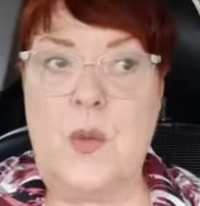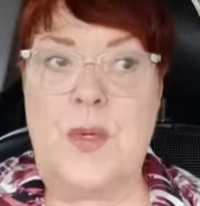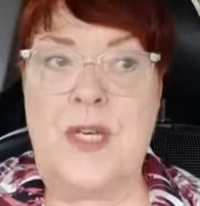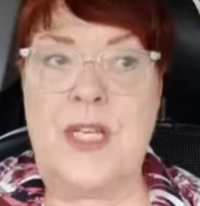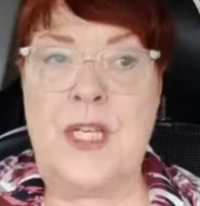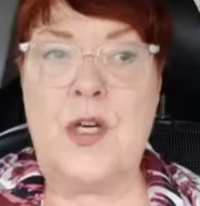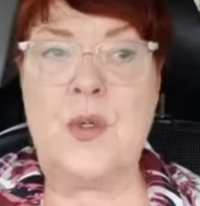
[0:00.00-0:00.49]

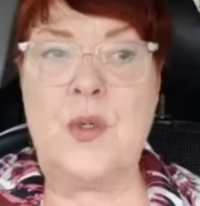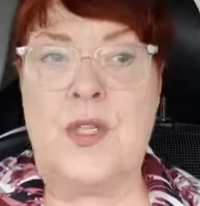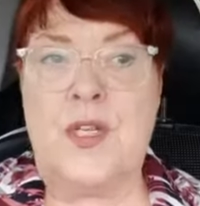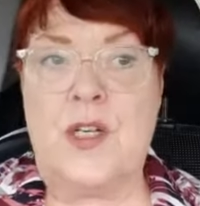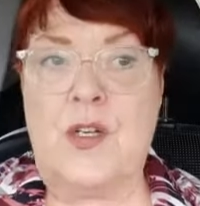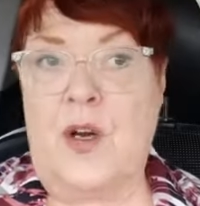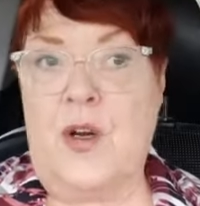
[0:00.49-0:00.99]
We know
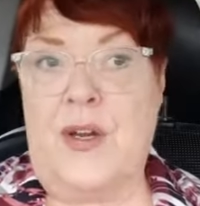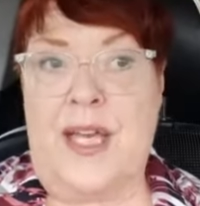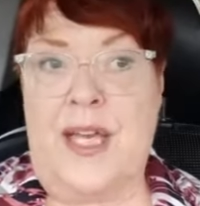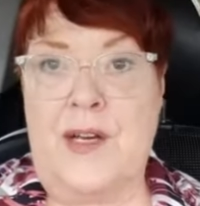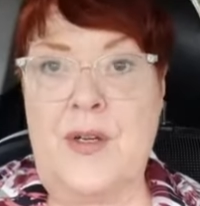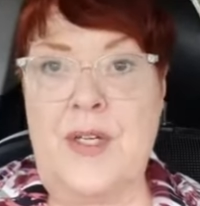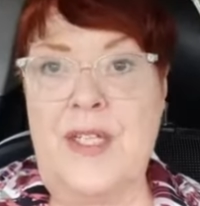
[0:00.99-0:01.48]
there are
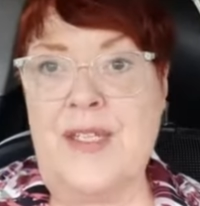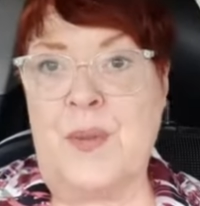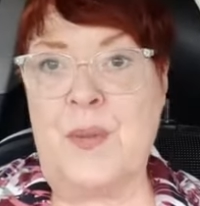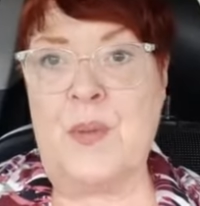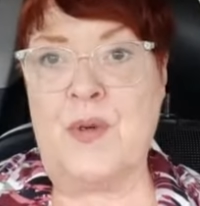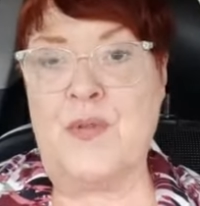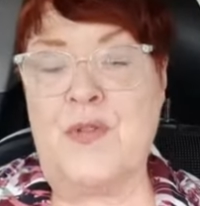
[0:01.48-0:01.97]

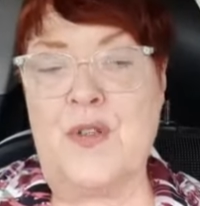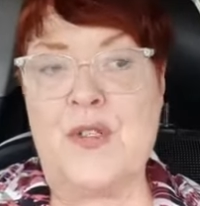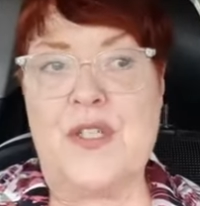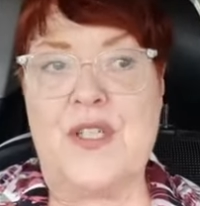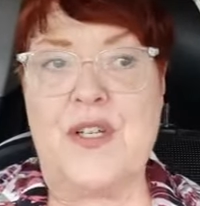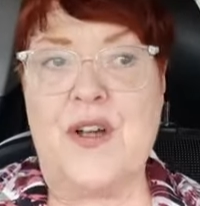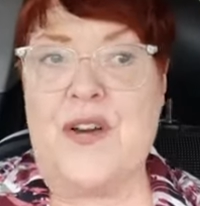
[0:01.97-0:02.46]
areas when we're
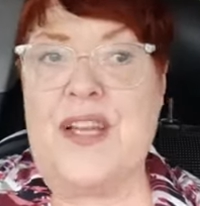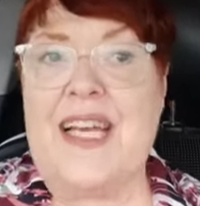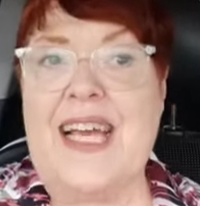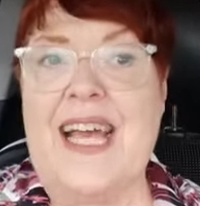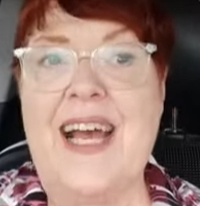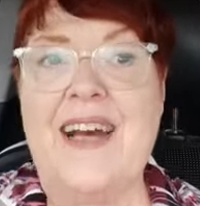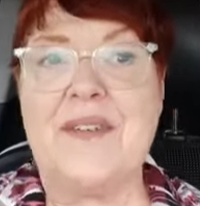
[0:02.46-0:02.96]
first
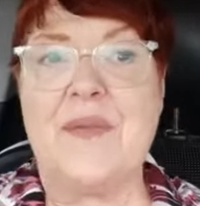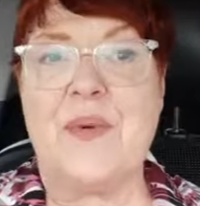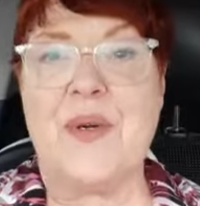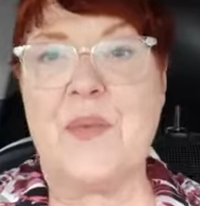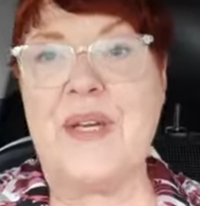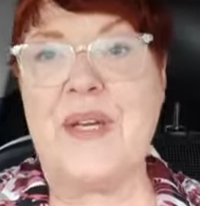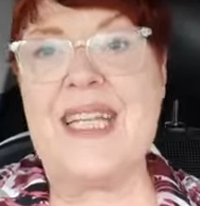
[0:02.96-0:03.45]
starting out
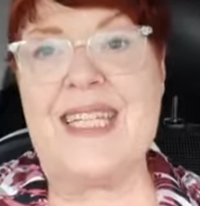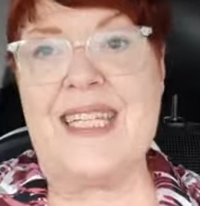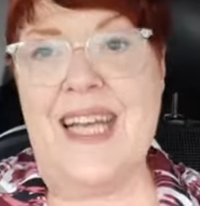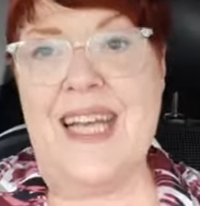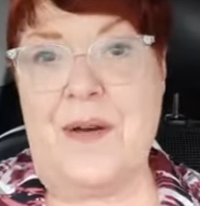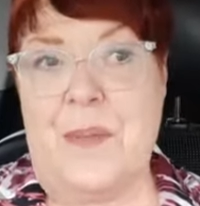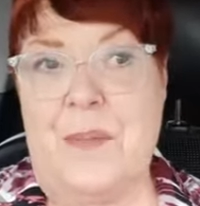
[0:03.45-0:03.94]
where we
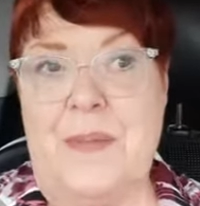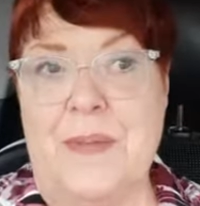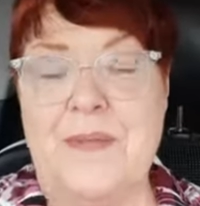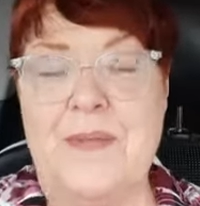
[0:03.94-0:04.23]
need help